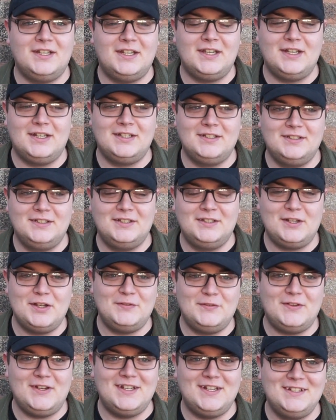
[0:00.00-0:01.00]
Yeah, right, so,
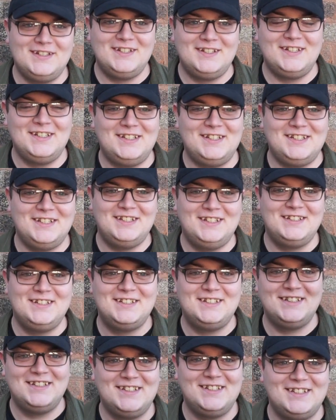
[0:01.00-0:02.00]
so I want you to
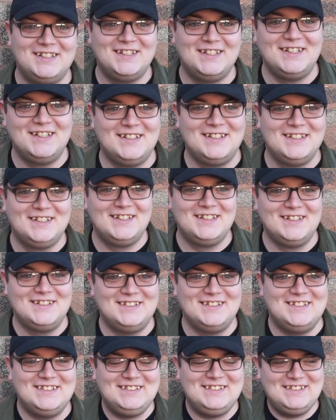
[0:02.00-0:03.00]
take off the hat now and
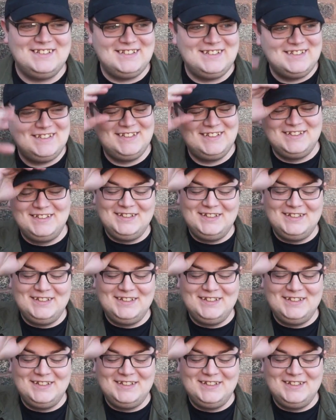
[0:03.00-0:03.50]
reveal.